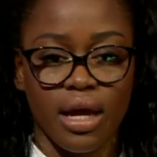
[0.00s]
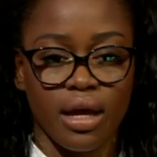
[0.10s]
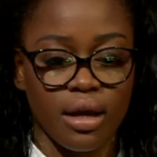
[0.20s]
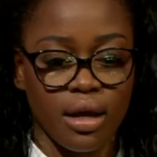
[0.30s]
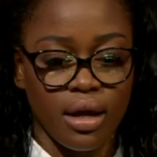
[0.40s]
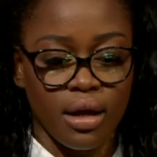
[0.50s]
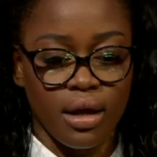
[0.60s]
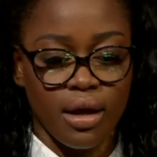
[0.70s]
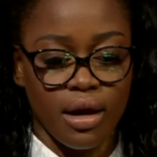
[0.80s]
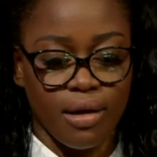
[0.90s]
and
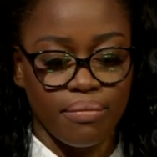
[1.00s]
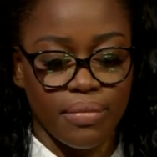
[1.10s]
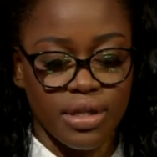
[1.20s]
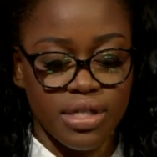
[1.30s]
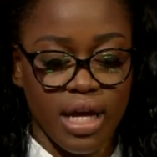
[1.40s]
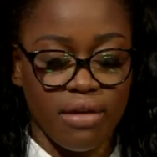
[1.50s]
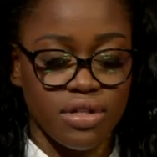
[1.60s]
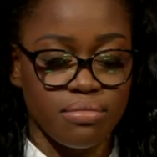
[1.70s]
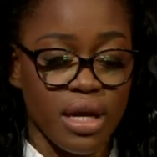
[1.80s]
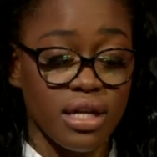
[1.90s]
it doesn't have
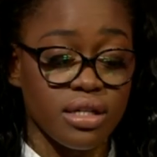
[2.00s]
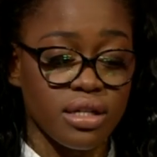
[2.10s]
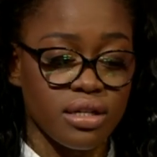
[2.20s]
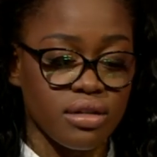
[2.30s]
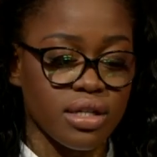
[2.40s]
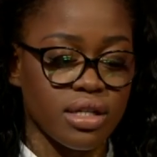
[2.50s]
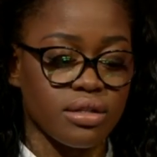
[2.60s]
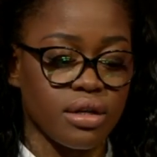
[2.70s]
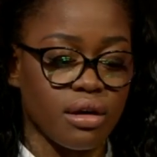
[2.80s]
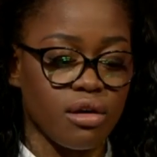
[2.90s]
as many details
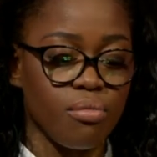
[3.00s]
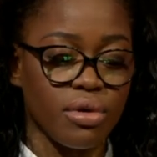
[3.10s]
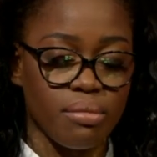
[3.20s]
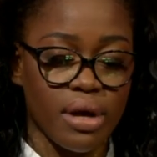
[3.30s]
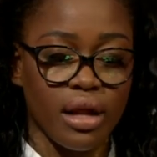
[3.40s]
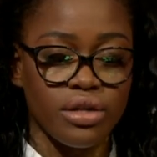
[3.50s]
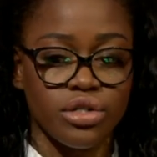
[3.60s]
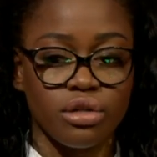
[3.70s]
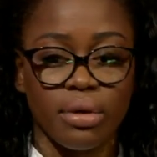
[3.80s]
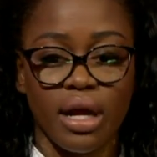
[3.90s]
as Hope in the Ballet
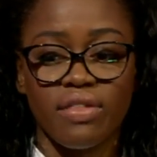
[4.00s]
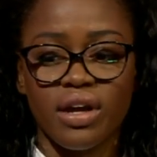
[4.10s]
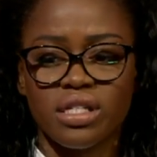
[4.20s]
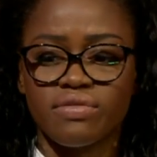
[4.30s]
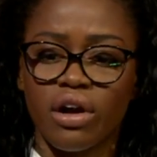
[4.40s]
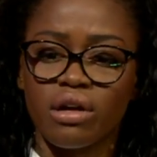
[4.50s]
Sheet, but I think it's very